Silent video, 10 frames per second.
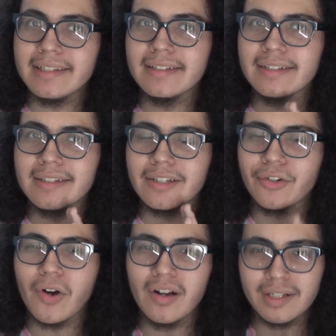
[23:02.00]
the
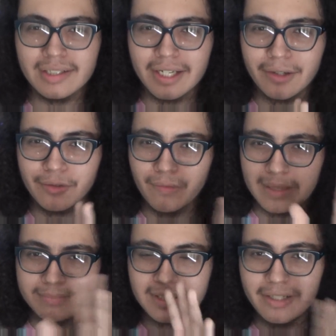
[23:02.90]
crocodile
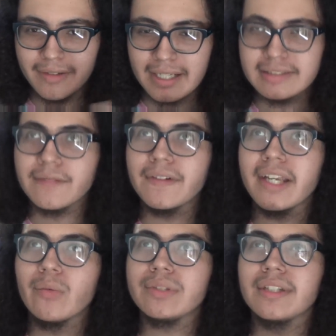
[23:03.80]
reptile guys. I
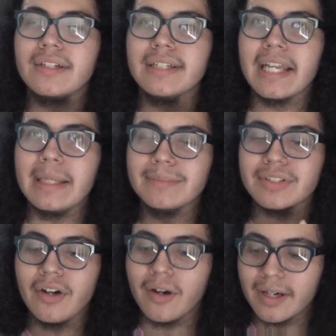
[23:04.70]
forget what their
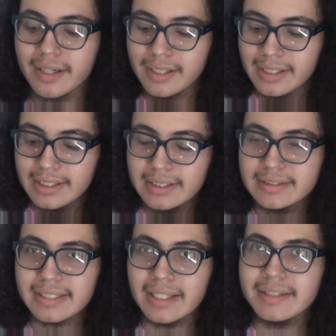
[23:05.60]
names are.
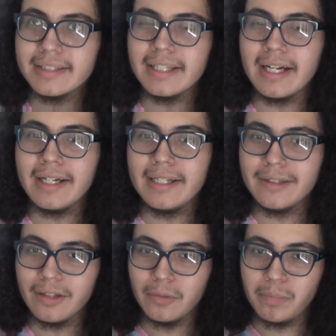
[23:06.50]
Sadly,
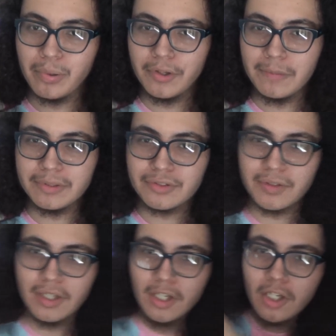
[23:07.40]
I'll put it up on
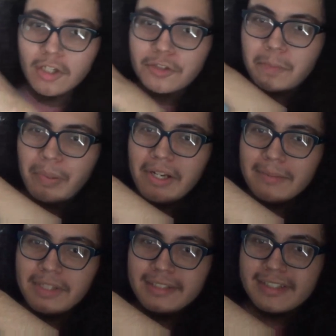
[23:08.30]
screen.
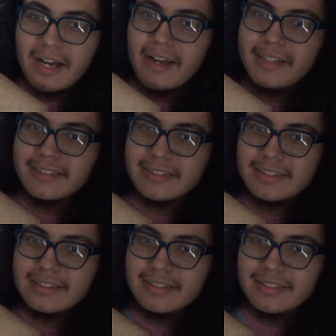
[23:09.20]
Shabam, these
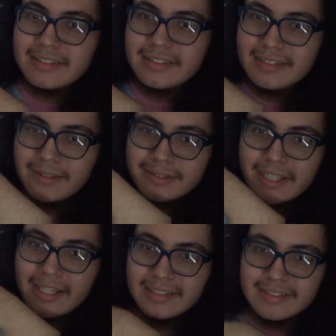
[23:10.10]
guys! Those
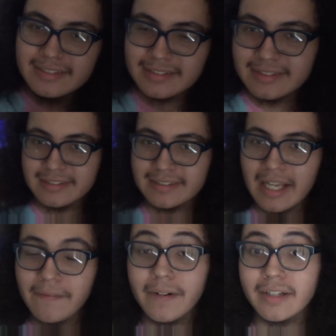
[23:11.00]
guys.
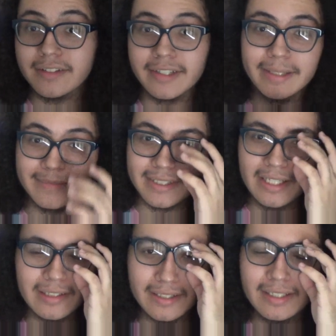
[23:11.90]
I forgot their names,
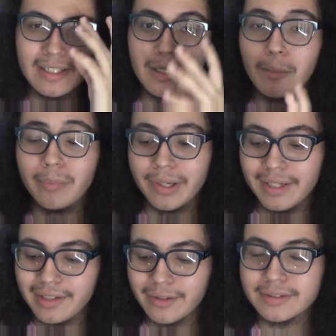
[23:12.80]
sadly.
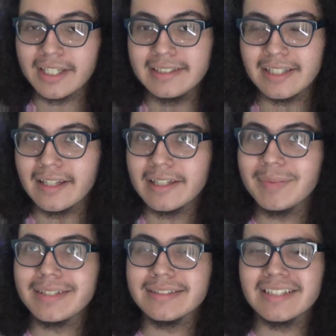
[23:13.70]
But those guys I like
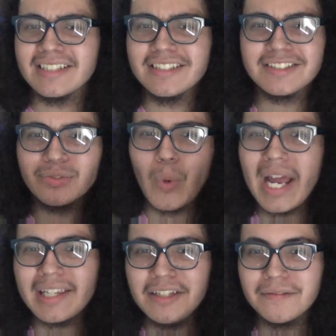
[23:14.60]
because they're just
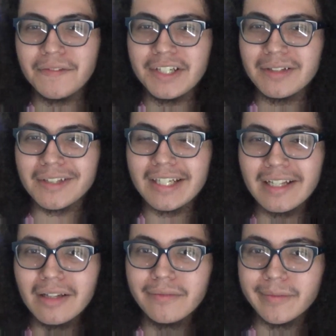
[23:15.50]
wacky and funny looking. I
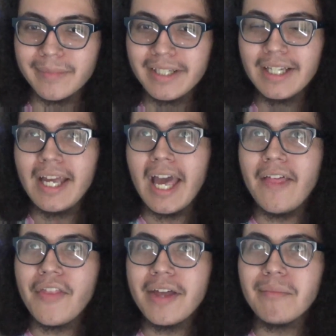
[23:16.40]
love them.
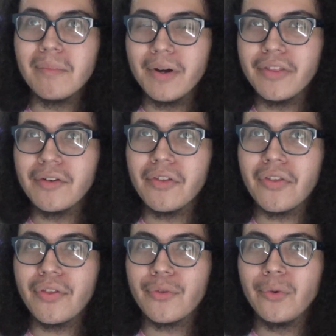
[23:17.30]
And then Mother
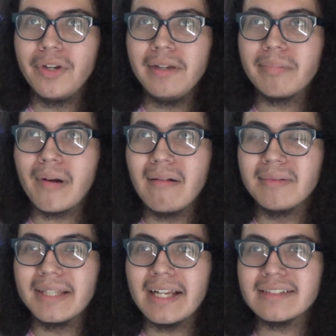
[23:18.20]
3
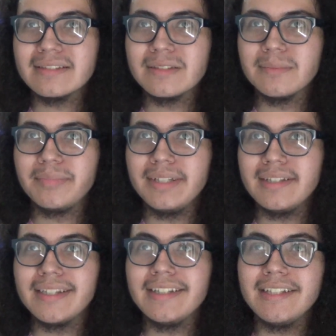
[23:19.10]
probably has to
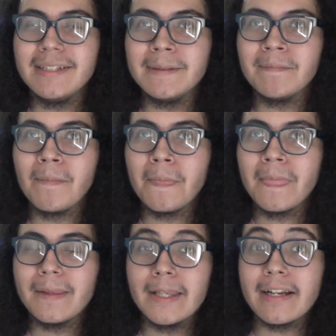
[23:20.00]
be the...
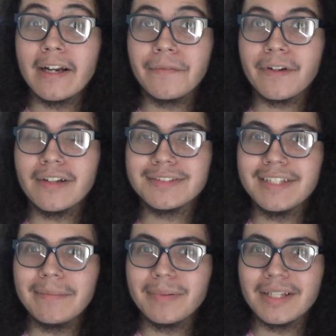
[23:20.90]
Yet again, I forgot his
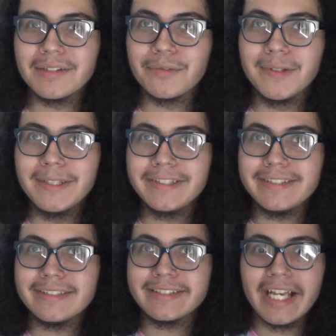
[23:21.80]
name, but like the
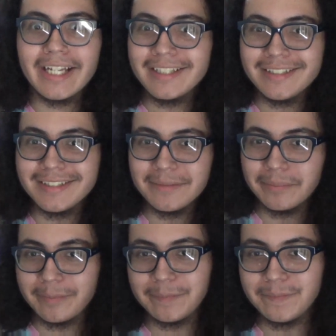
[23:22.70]
really saddened
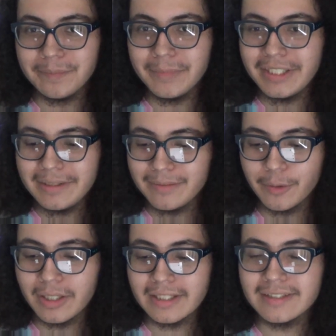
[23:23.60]
mini,
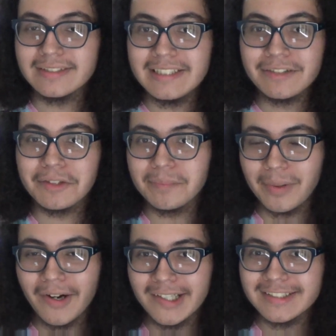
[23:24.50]
or like the secret
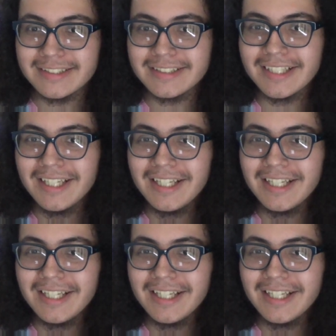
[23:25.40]
boss,